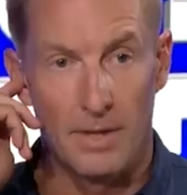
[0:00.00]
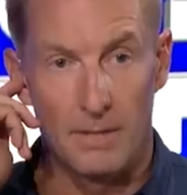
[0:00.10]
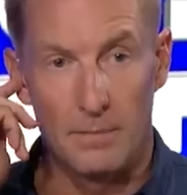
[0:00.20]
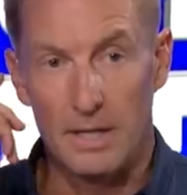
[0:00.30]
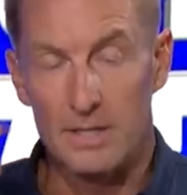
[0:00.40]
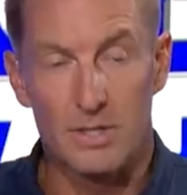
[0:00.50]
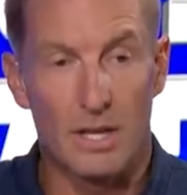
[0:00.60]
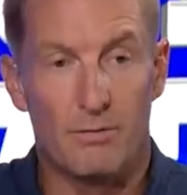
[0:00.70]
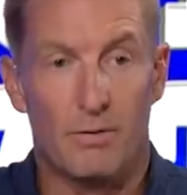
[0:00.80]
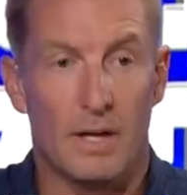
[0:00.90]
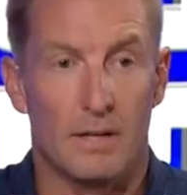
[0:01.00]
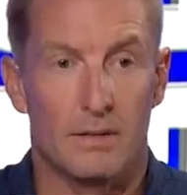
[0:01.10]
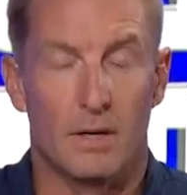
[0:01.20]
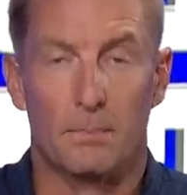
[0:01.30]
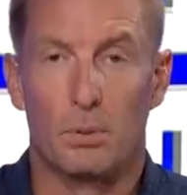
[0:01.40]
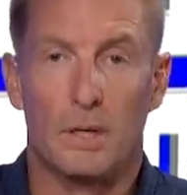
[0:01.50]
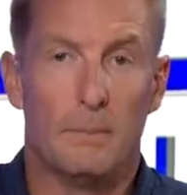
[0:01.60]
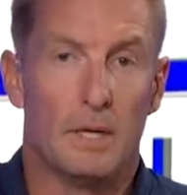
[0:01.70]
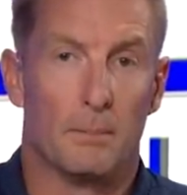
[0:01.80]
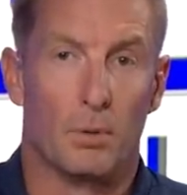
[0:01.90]
because they fit. They're
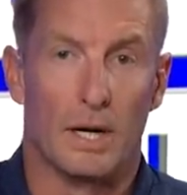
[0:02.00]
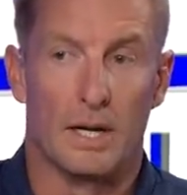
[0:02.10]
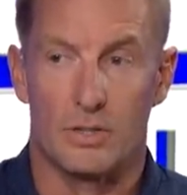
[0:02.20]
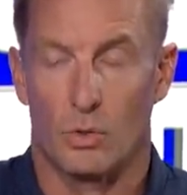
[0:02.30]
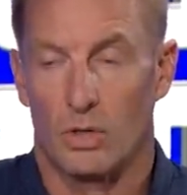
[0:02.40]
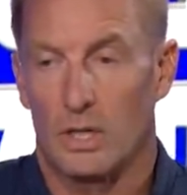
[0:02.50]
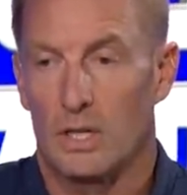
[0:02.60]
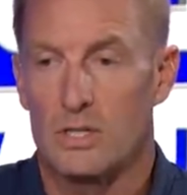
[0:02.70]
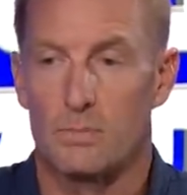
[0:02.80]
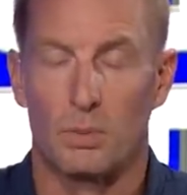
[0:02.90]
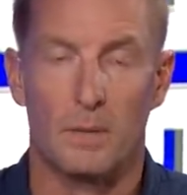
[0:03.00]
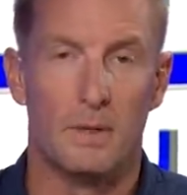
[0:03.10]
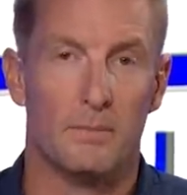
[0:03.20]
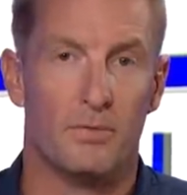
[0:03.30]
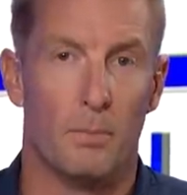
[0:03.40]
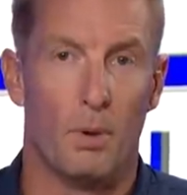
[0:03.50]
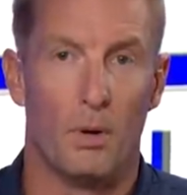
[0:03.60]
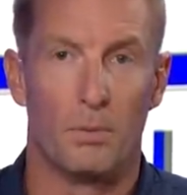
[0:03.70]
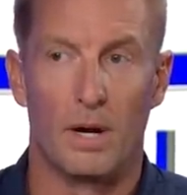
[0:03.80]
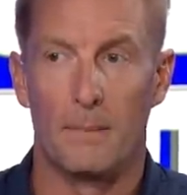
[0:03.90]
premium brands. Oregon is a premium football
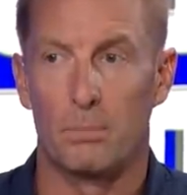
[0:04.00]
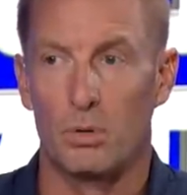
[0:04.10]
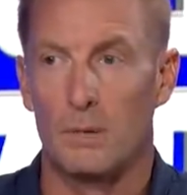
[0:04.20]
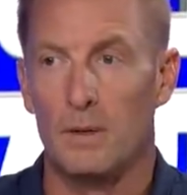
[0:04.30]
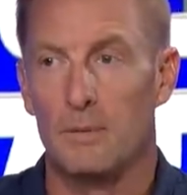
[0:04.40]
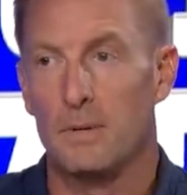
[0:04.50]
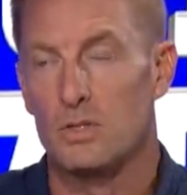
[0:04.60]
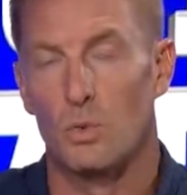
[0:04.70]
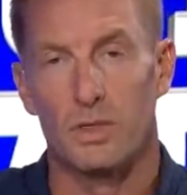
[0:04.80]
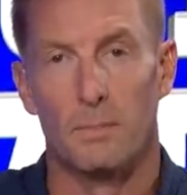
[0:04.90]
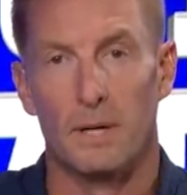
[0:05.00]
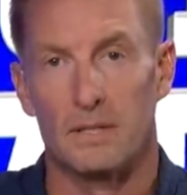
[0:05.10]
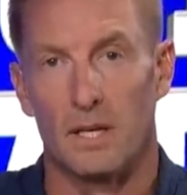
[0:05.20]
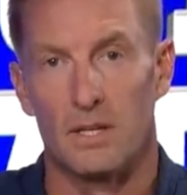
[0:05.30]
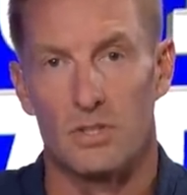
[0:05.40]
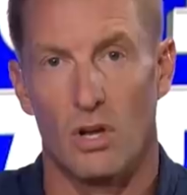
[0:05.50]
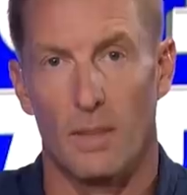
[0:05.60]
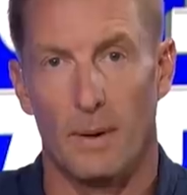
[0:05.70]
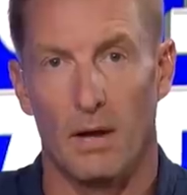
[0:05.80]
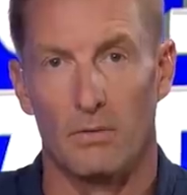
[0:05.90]
brand. Premium is what the Big 10 is all
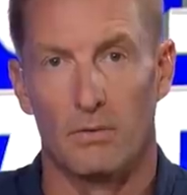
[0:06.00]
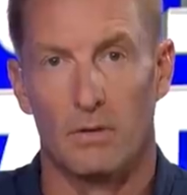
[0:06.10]
about.